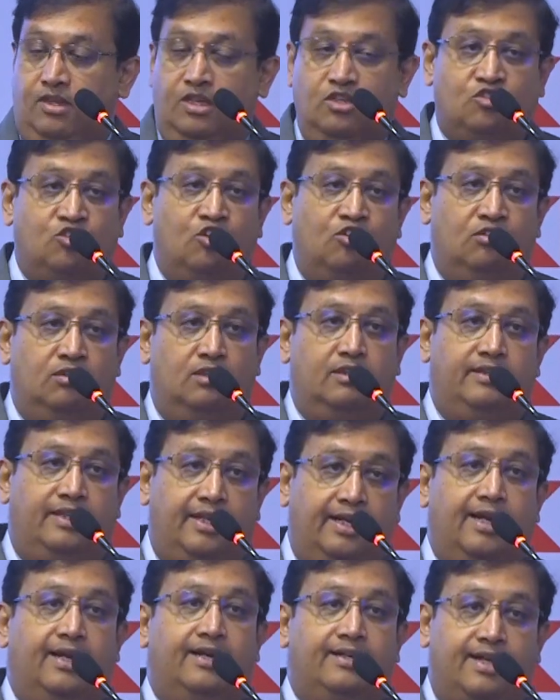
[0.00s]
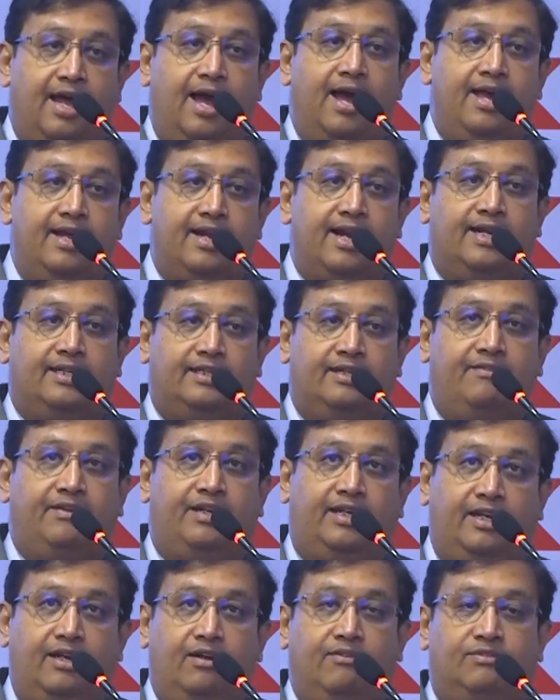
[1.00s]
So the entire
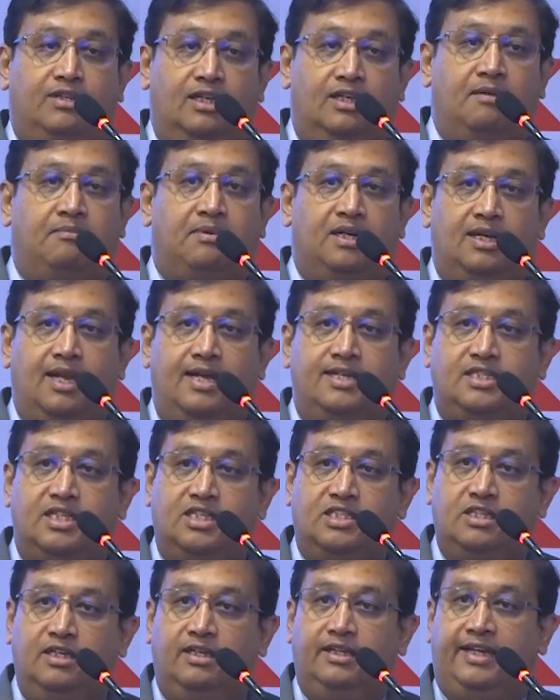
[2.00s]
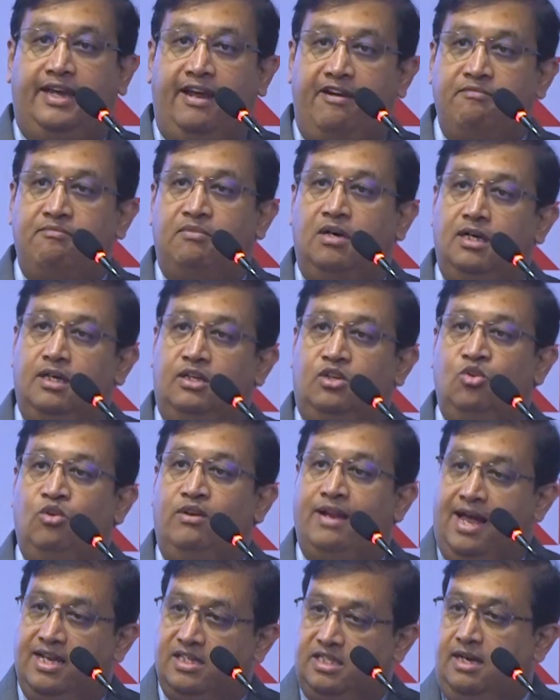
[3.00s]
activity of the liberalization gave birth to
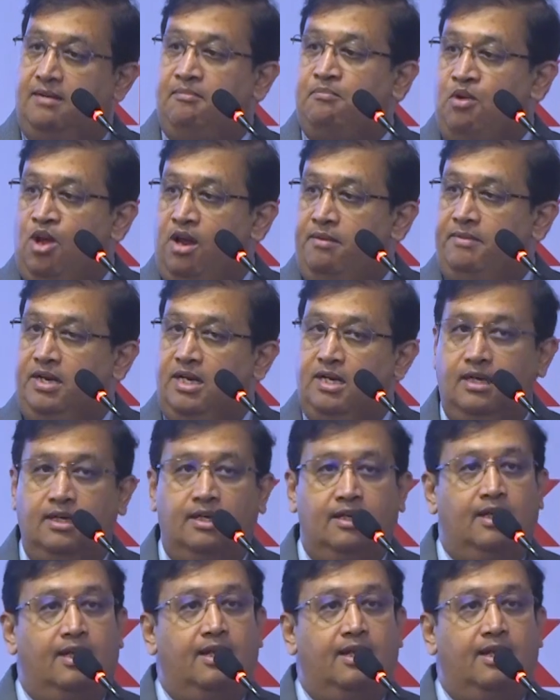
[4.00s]
larger employment,